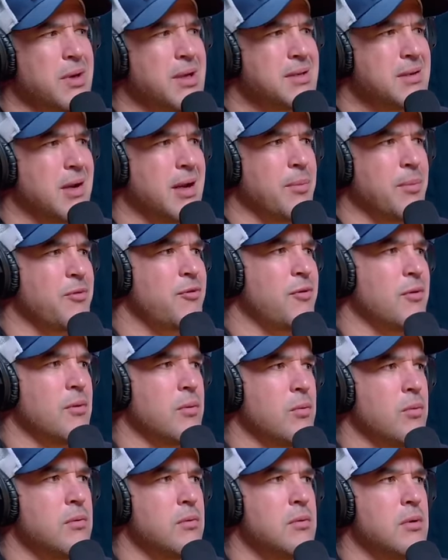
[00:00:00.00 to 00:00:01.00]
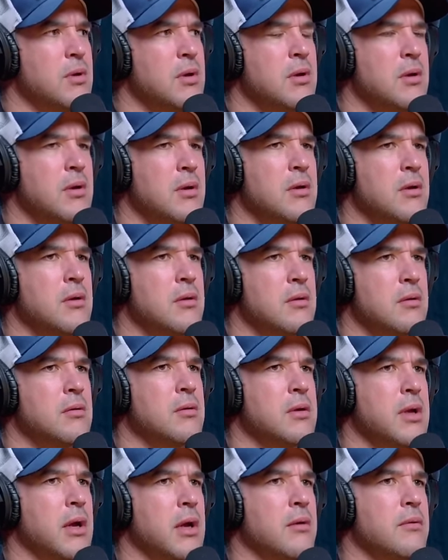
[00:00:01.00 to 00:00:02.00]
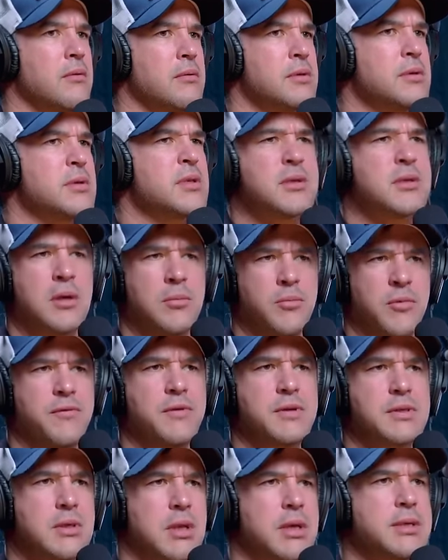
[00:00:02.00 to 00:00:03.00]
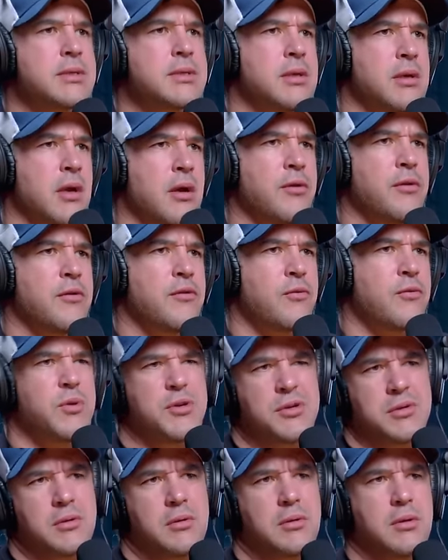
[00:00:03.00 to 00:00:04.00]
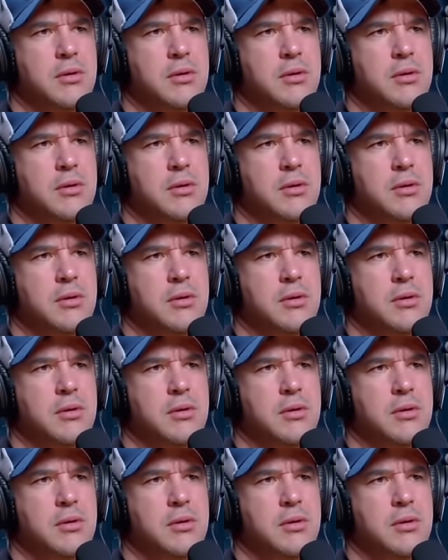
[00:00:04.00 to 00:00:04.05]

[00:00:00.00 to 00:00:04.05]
at times too. Everybody does. Yeah. But some of us less than others, which,